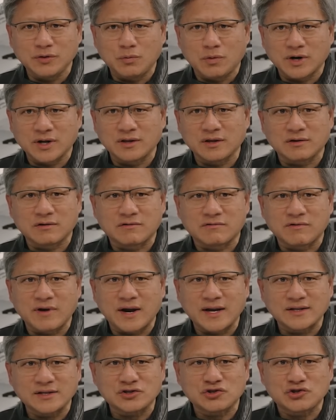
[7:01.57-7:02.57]
one of the
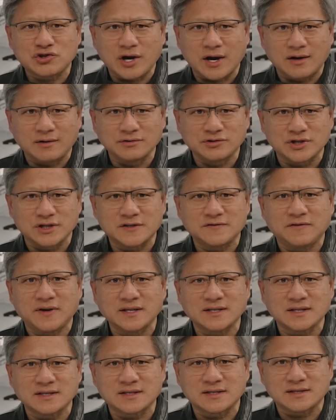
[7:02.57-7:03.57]
greatest challenges
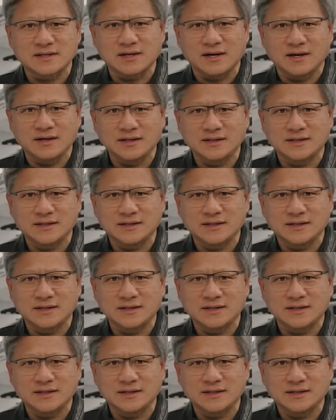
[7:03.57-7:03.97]
facing society